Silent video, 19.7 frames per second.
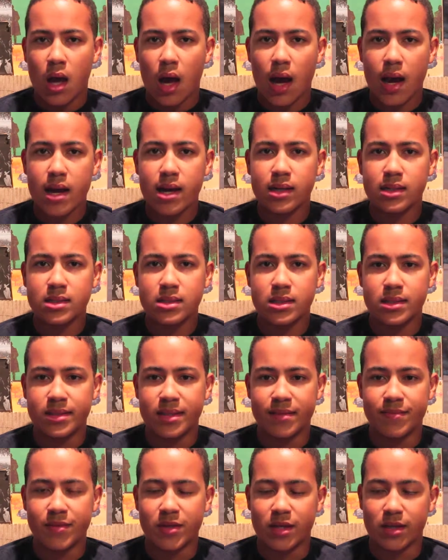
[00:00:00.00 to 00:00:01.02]
I honestly
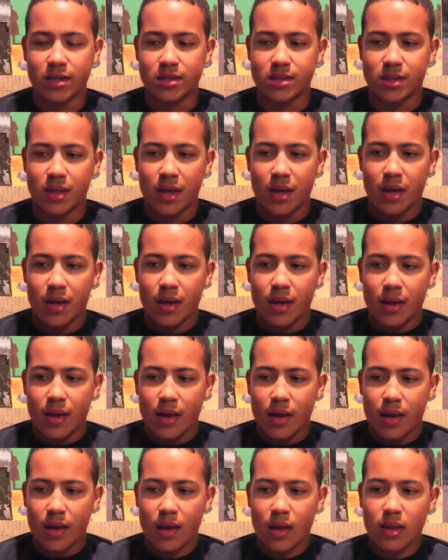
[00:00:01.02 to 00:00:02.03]
did, because
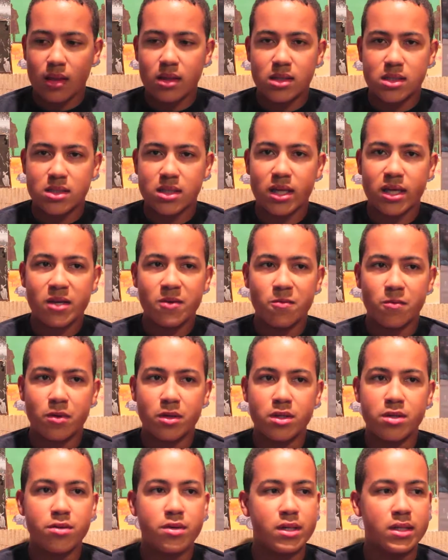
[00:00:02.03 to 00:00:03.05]
in the second
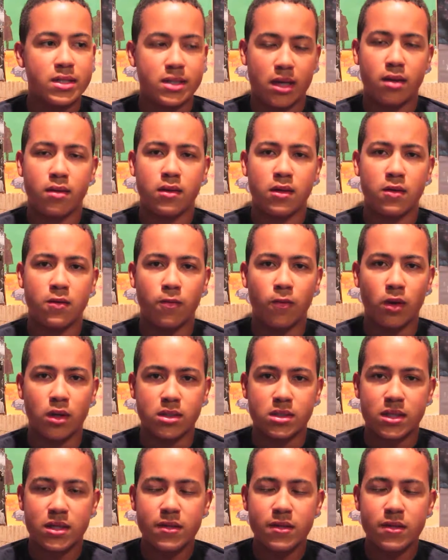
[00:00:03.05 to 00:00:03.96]
one you could tell he was.